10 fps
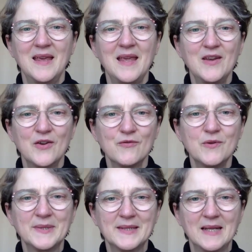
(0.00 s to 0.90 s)
in a
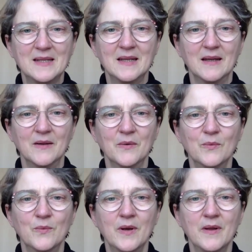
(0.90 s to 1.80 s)
group setting,
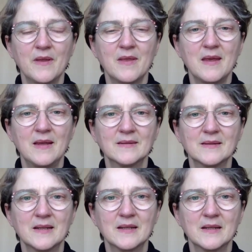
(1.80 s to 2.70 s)
one of the
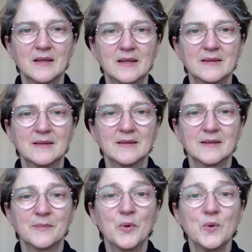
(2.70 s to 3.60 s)
things that is
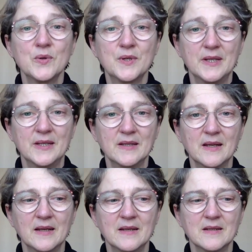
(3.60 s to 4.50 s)
supported
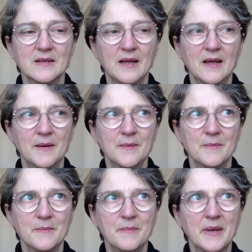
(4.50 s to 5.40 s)
and
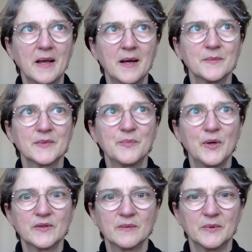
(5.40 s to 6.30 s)
becomes
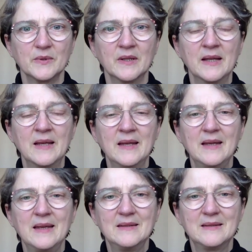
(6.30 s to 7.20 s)
possible
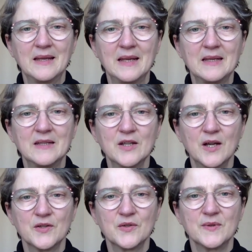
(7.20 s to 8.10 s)
is to get in
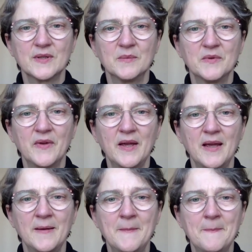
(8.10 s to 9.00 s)
touch with some of
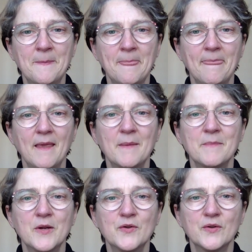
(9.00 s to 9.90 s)
our
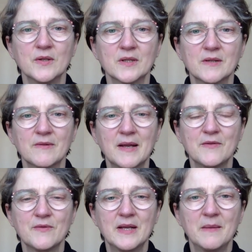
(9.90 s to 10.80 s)
emotions
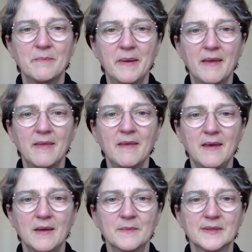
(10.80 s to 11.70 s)
around really big
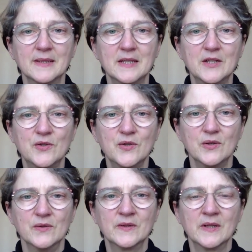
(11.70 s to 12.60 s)
themes and
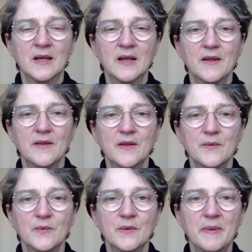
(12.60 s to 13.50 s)
issues
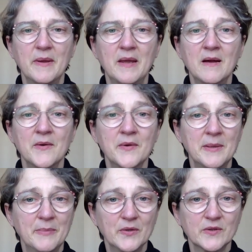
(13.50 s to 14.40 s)
that would be nigh on
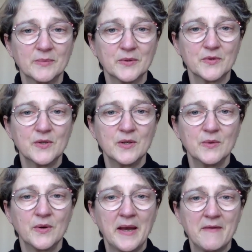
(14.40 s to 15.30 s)
impossible to
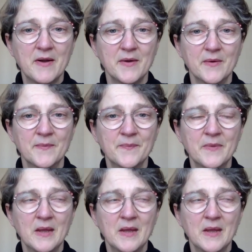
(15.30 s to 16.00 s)
do on our own.